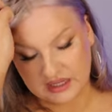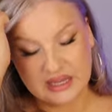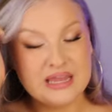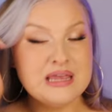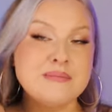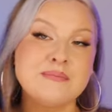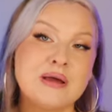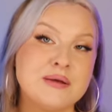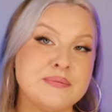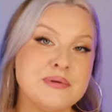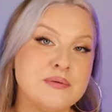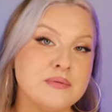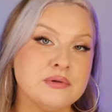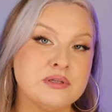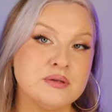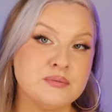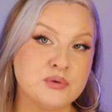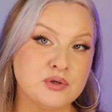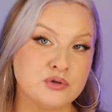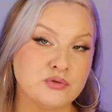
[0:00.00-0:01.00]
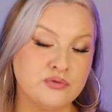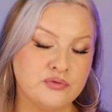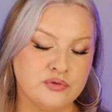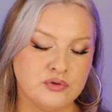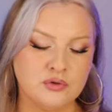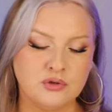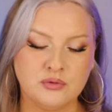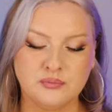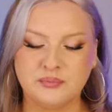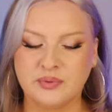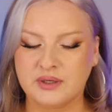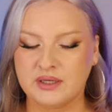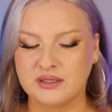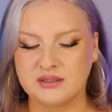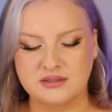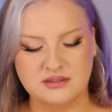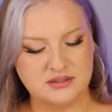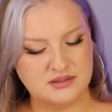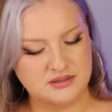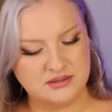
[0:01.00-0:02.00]
It might be really beautiful,
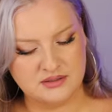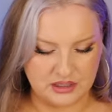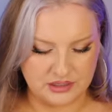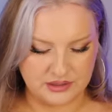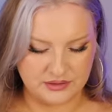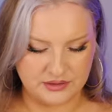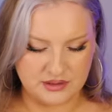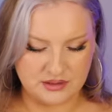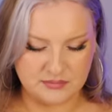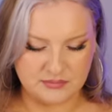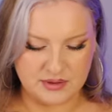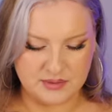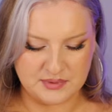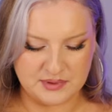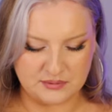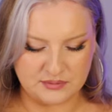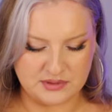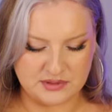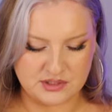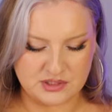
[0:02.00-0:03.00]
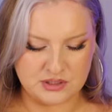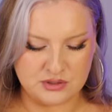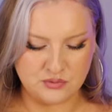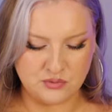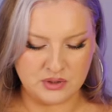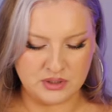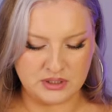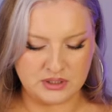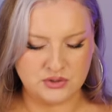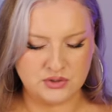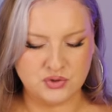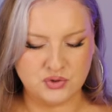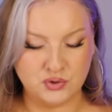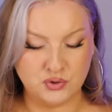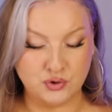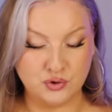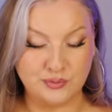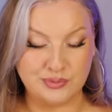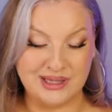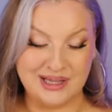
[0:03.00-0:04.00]
but I think maybe a risky one
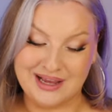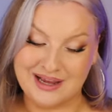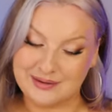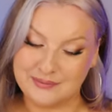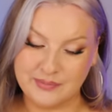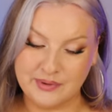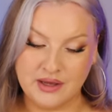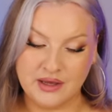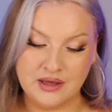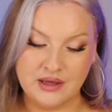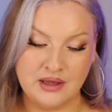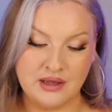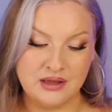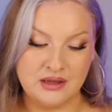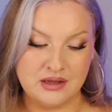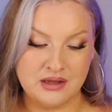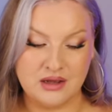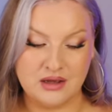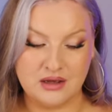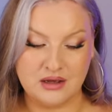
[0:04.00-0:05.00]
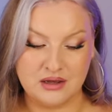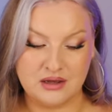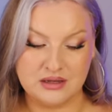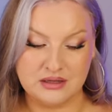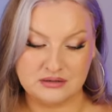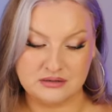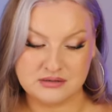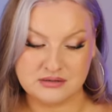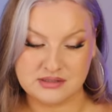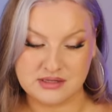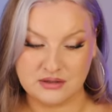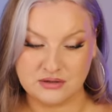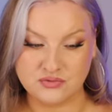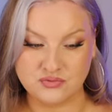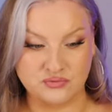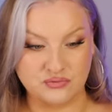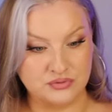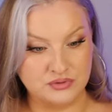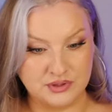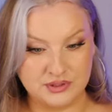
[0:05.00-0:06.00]
to blind buy. It
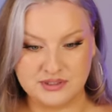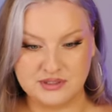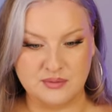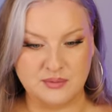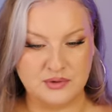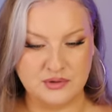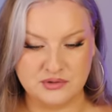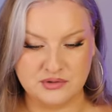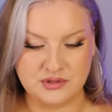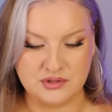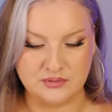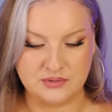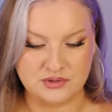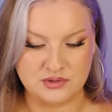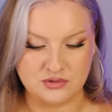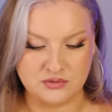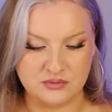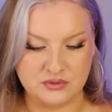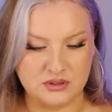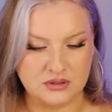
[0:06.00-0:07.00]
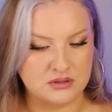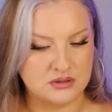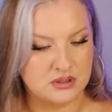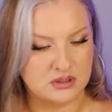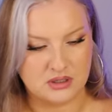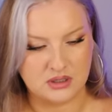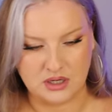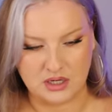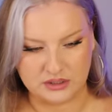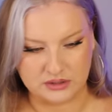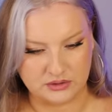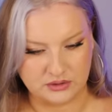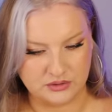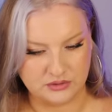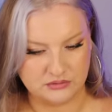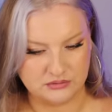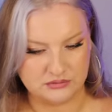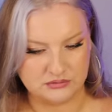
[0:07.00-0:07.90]
sounds really similar to the original one. I don't know.